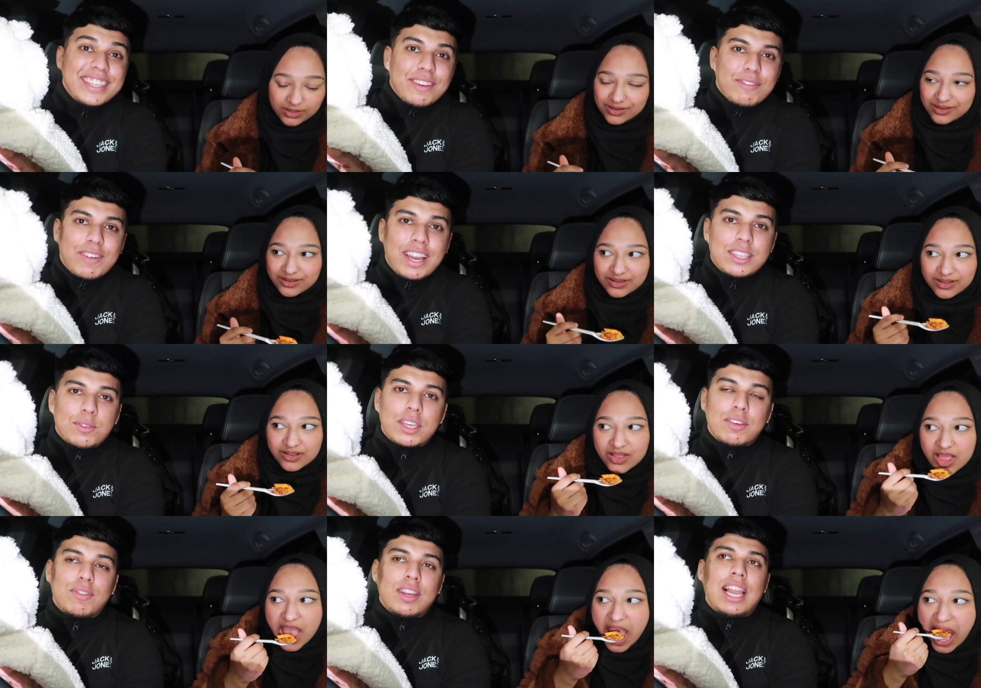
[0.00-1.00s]
Speaker 1: is a phase where
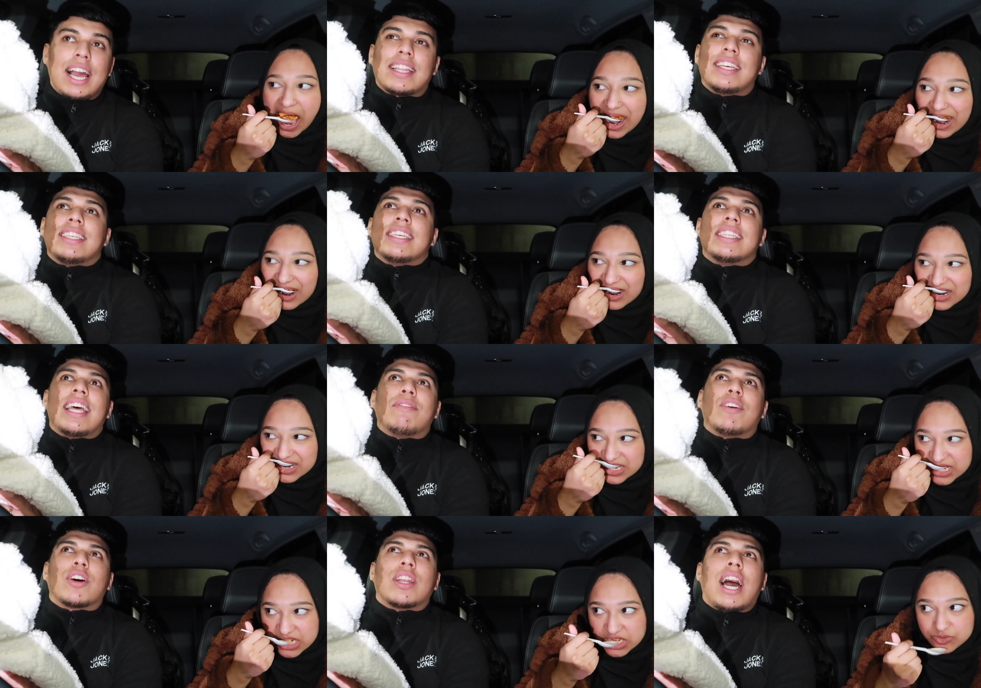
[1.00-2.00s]
you feel like this is
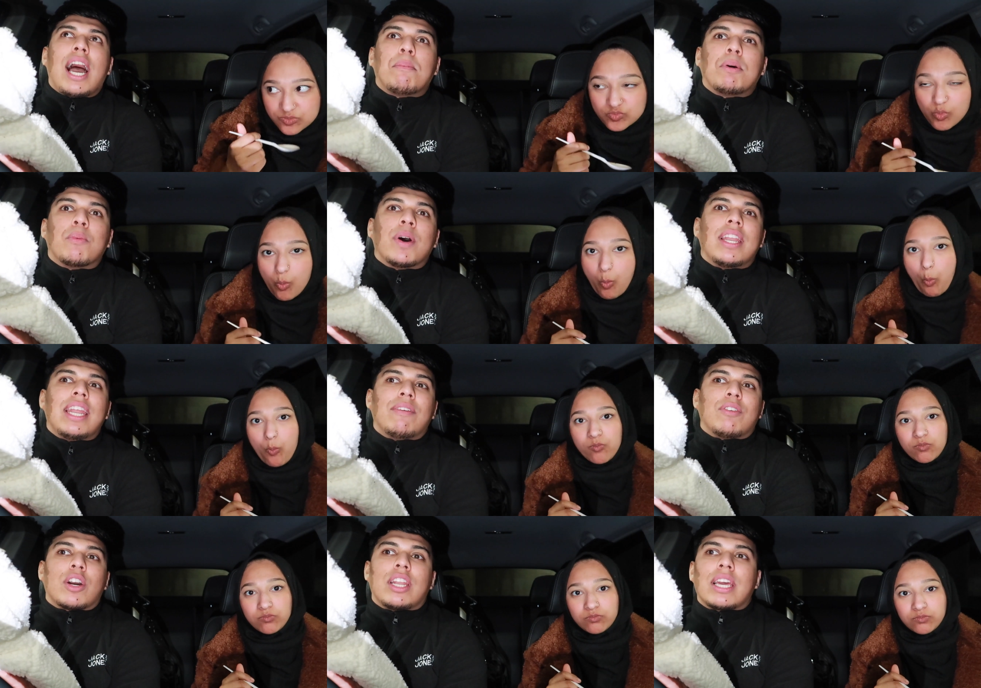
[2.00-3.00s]
never gonna happen. We're
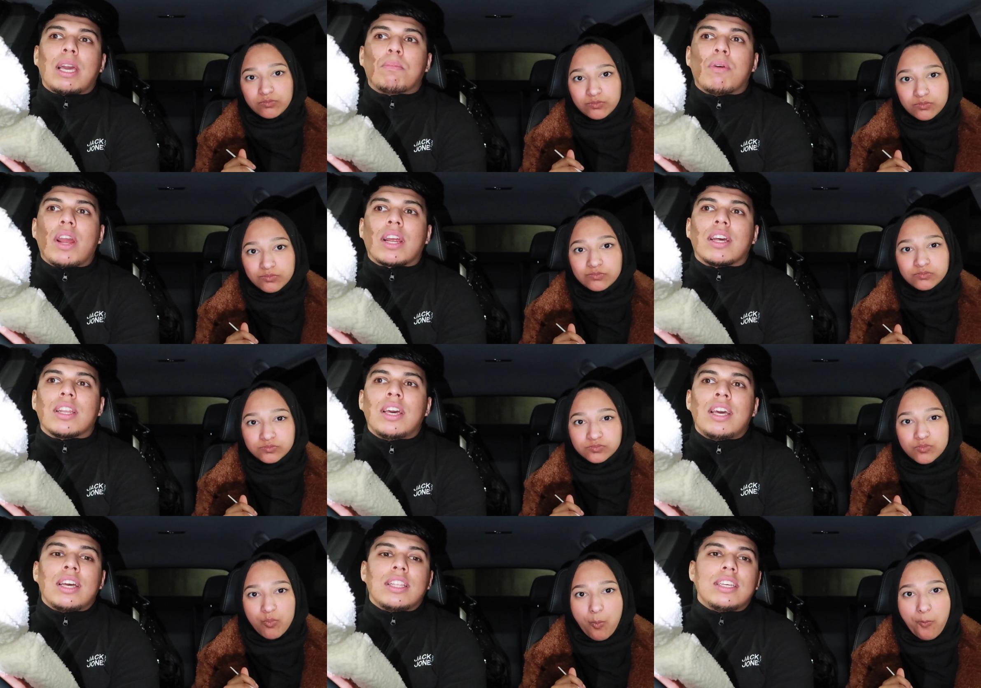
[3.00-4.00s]
never gonna get pregnant.
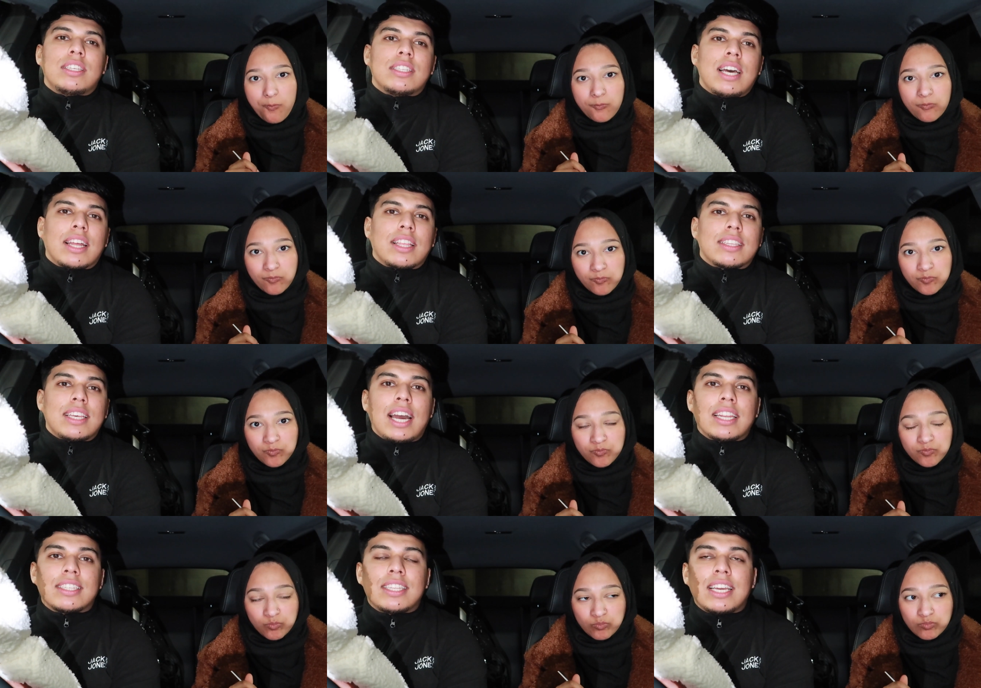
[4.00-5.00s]
This is like the
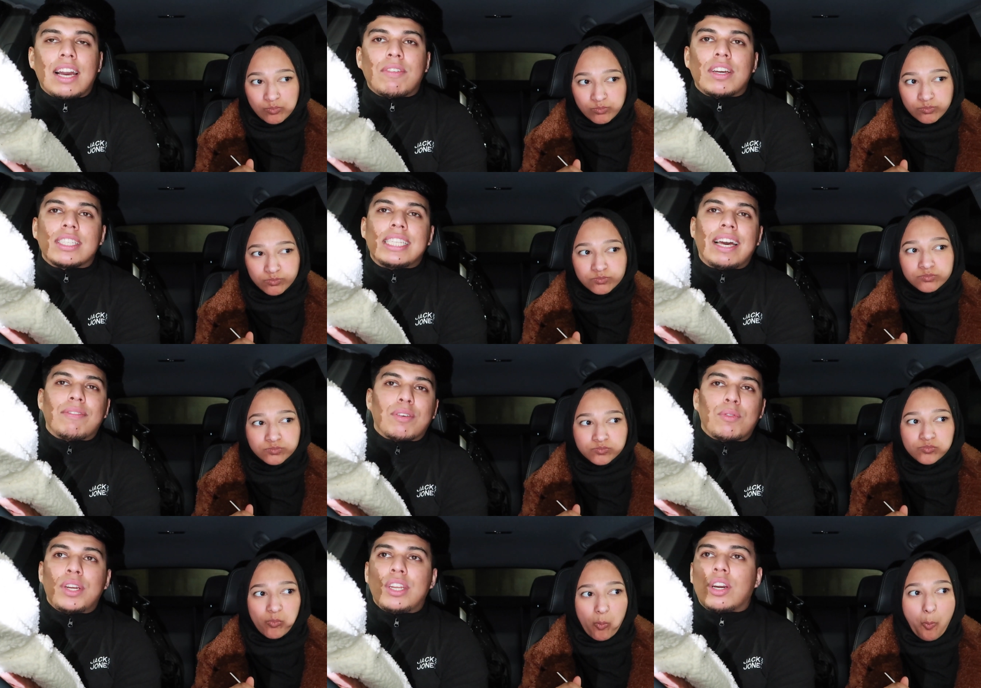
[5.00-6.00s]
saddest thing ever. It's
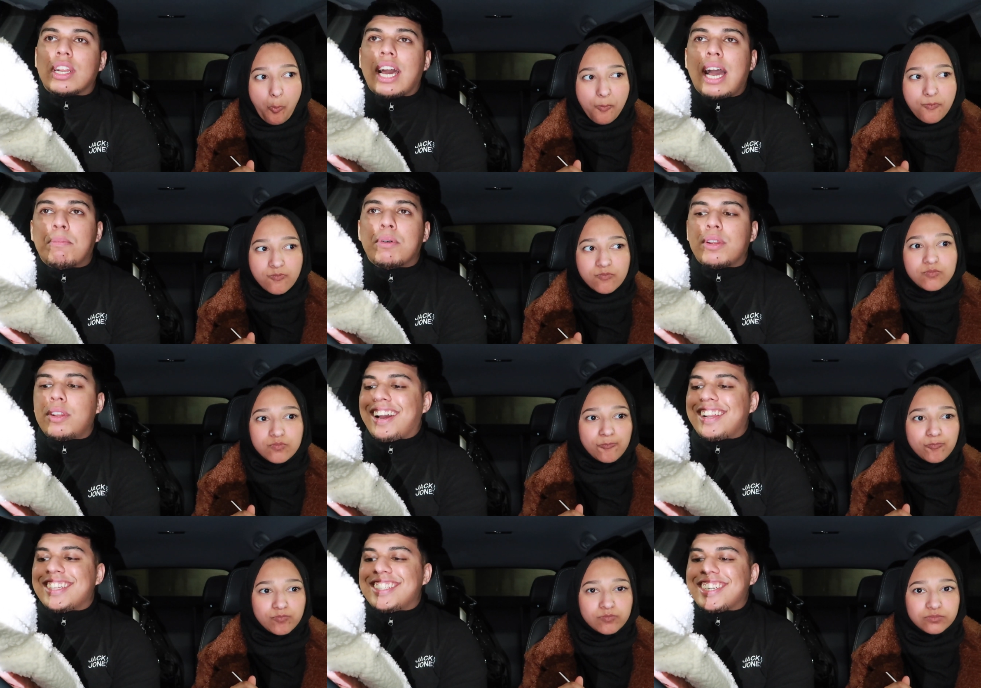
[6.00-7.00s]
never really gonna happen.
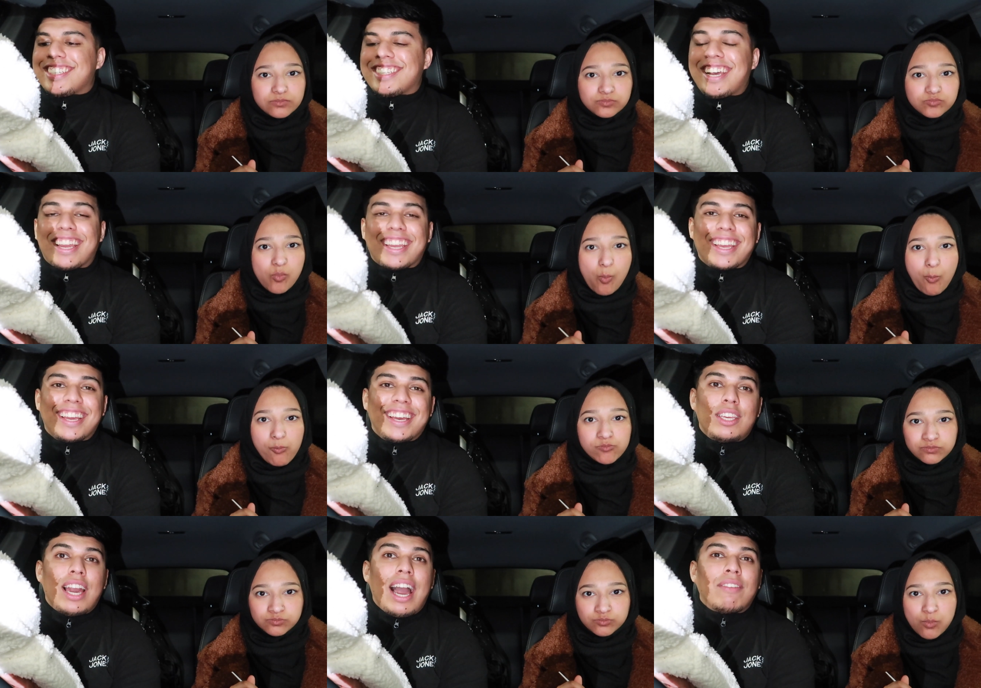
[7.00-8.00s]
And it's just like,
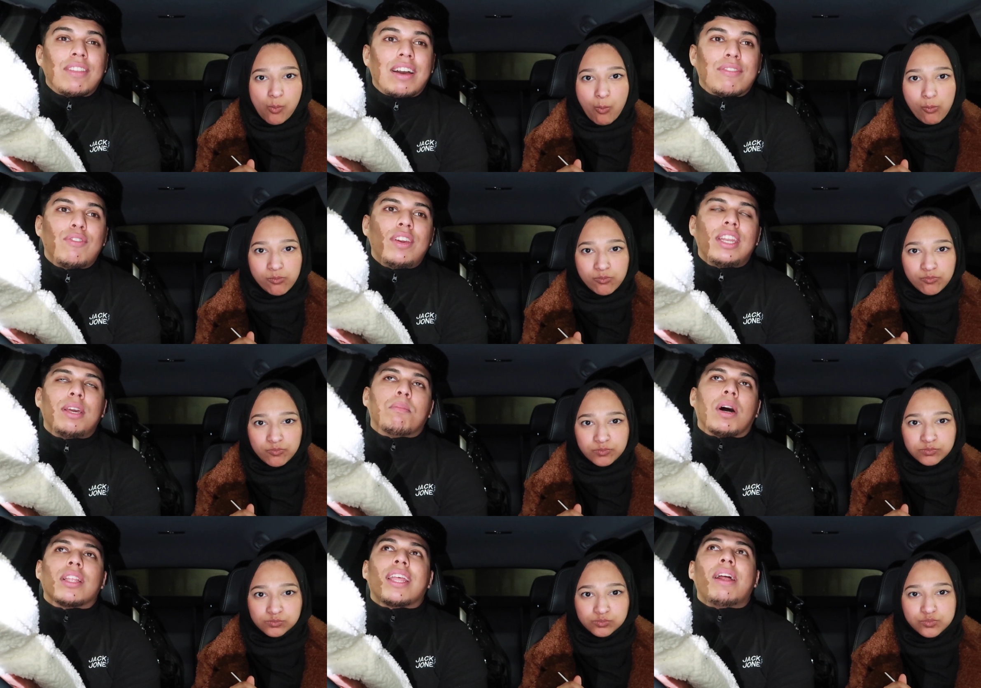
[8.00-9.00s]
you have that feeling,
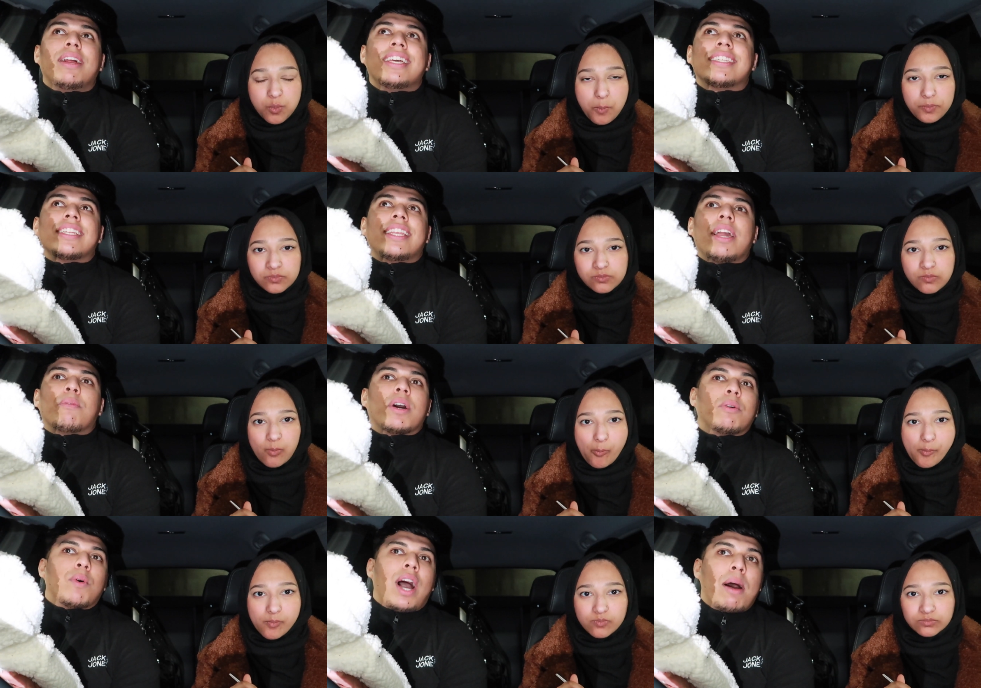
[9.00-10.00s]
but there is a day
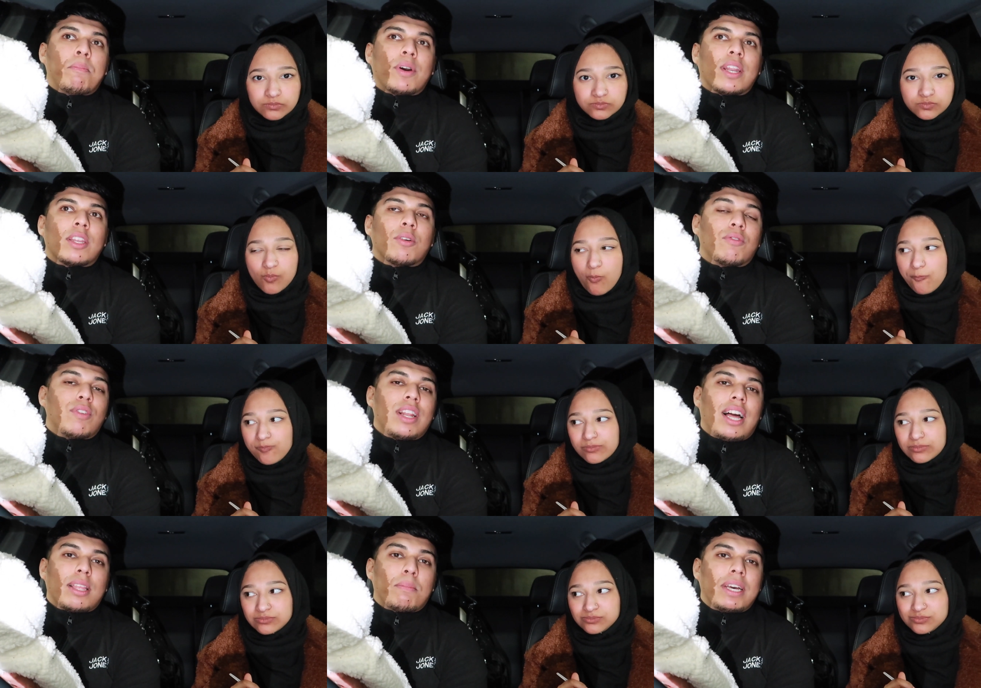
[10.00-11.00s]
where it will happen and you'll
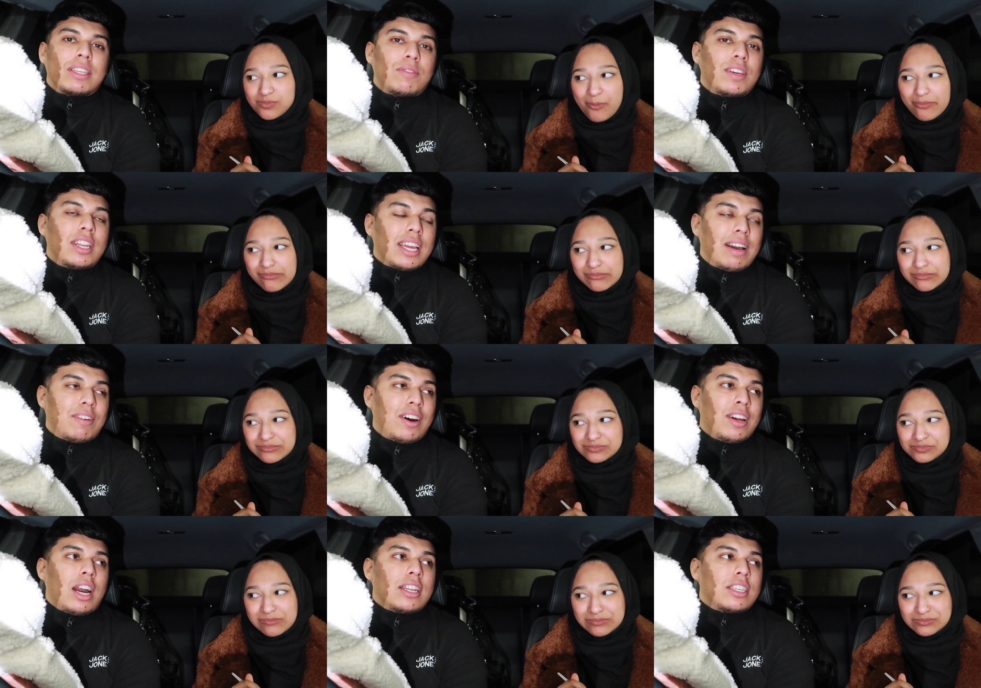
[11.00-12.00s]
feel like the best feeling
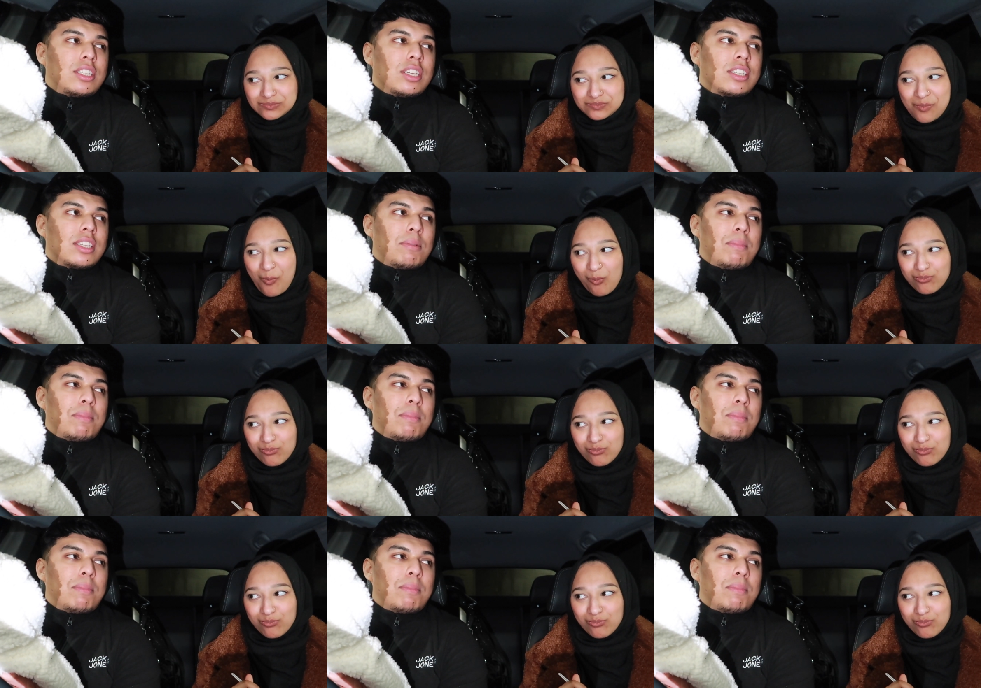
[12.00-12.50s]
ever. And it's just a